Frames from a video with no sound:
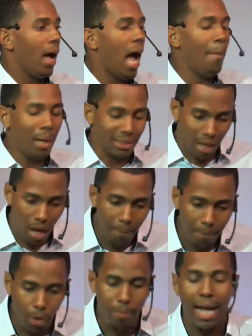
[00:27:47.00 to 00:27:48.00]
I must
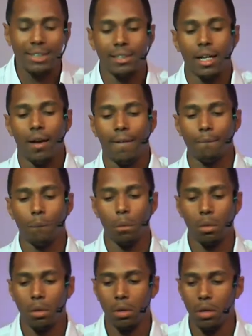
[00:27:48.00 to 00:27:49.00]
humble myself.
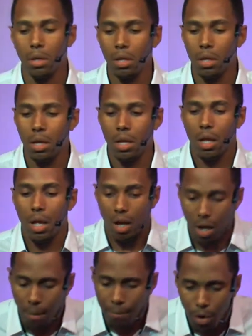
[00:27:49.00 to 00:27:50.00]

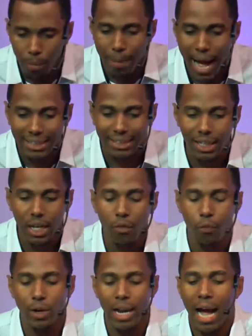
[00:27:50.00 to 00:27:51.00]
Humble
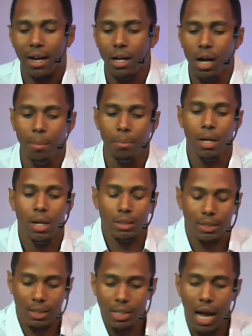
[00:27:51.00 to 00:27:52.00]
myself when I come
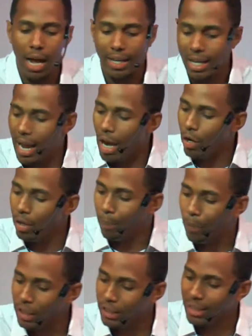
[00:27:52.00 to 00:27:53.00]
to God. Here I heard a
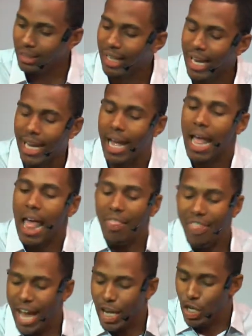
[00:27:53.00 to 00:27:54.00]
preacher say
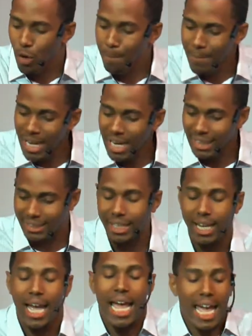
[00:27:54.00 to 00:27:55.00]
that humility
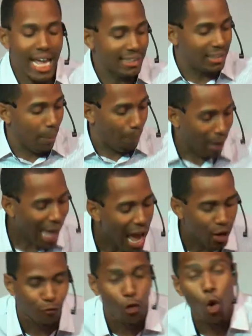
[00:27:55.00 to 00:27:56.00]
is the
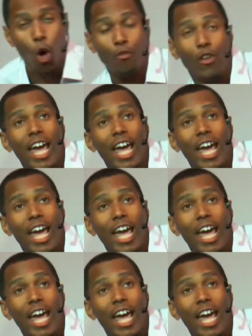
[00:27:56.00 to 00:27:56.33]
platform for